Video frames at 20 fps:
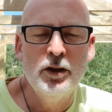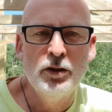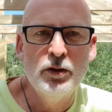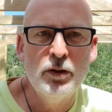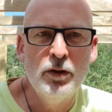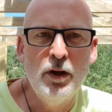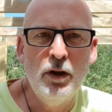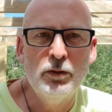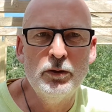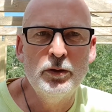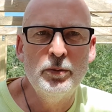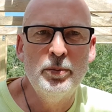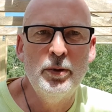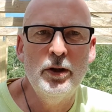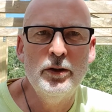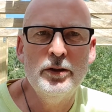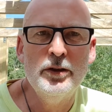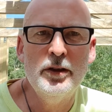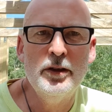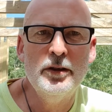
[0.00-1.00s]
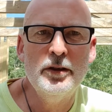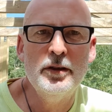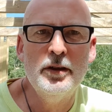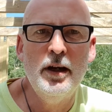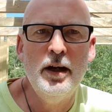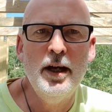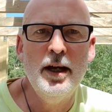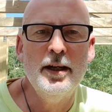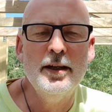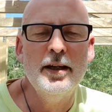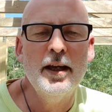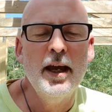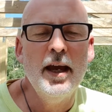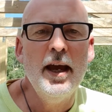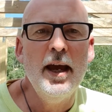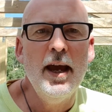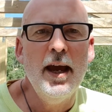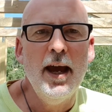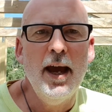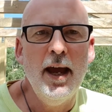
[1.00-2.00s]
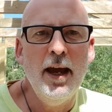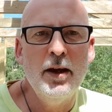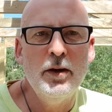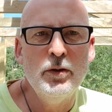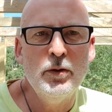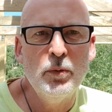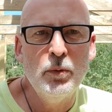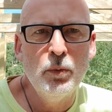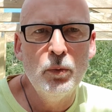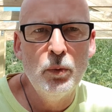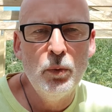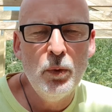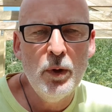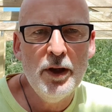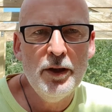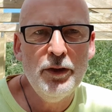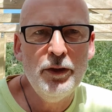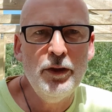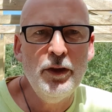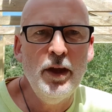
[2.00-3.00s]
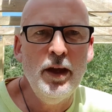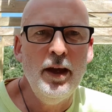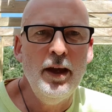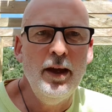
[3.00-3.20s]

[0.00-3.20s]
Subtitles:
to an ultra processed diet, and with